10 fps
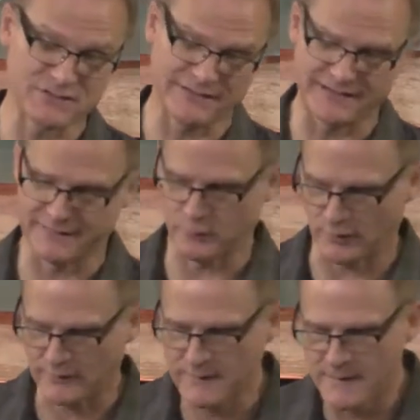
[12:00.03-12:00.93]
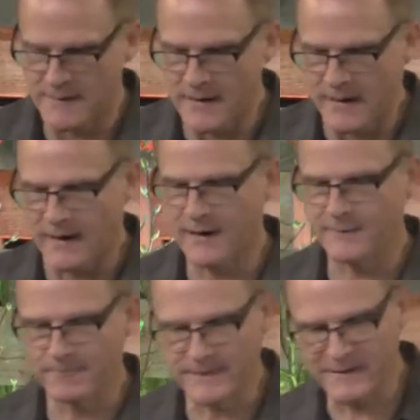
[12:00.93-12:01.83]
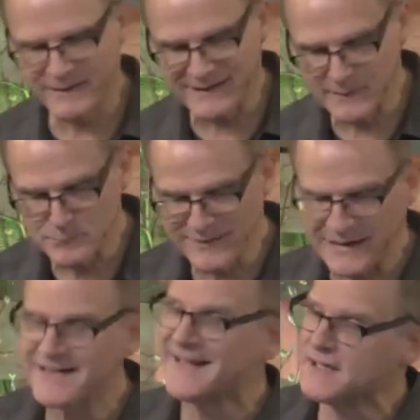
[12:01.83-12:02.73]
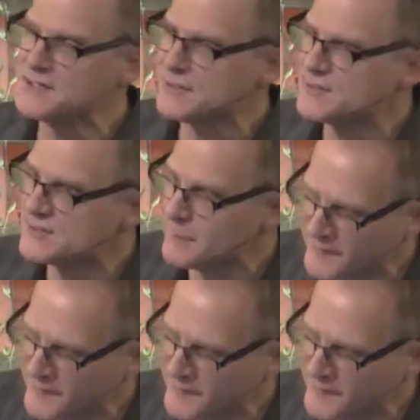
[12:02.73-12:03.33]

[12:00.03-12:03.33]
that didn't work. Uh, in the Middle Ages, some of